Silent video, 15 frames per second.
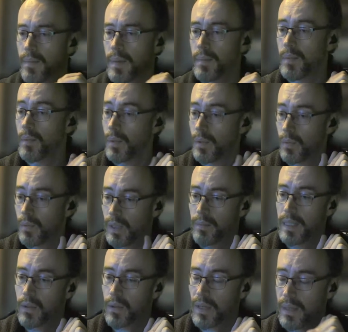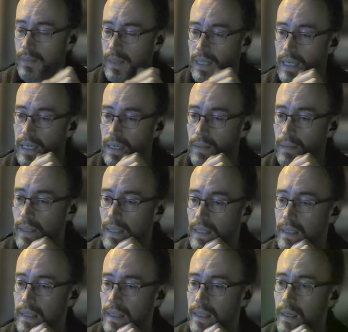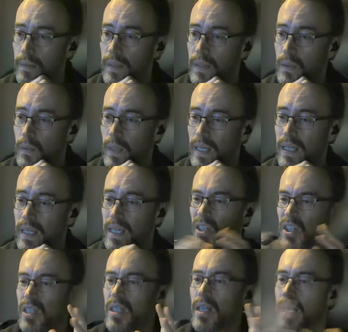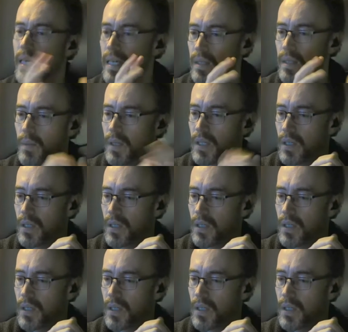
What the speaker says: but we will be talking about ketamine-assisted therapy as well, just not as much